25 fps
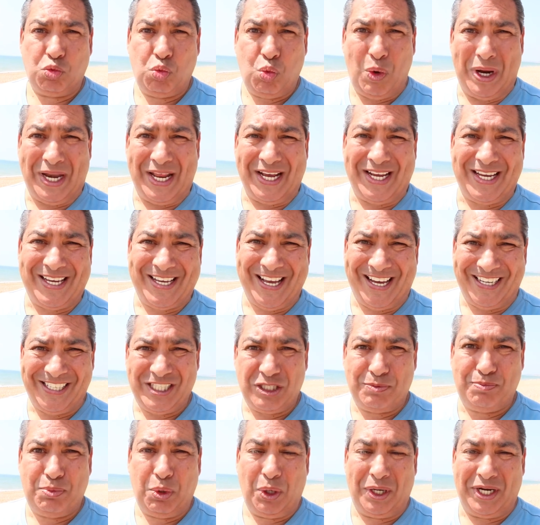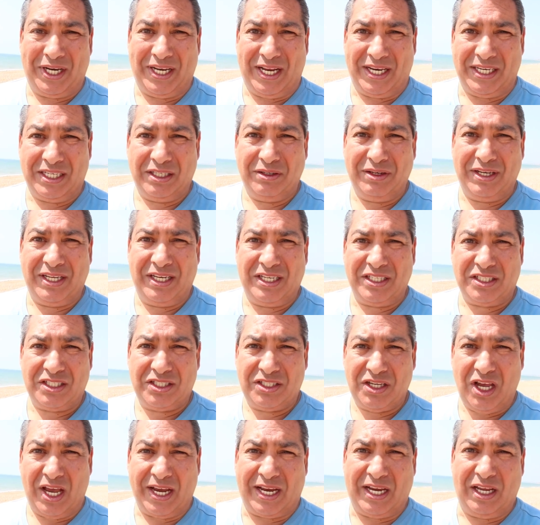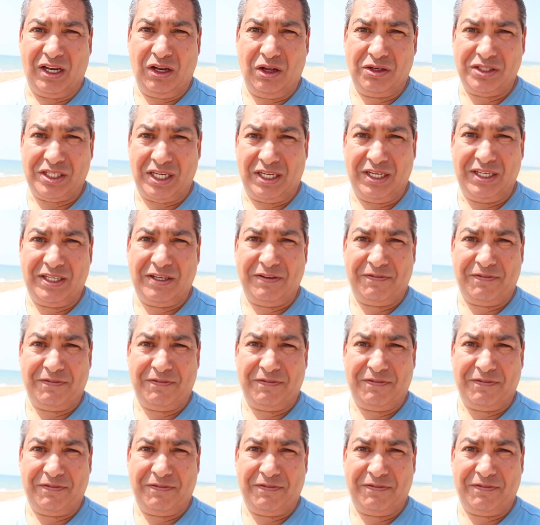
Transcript: when a gun is pointed at you, it is psychologically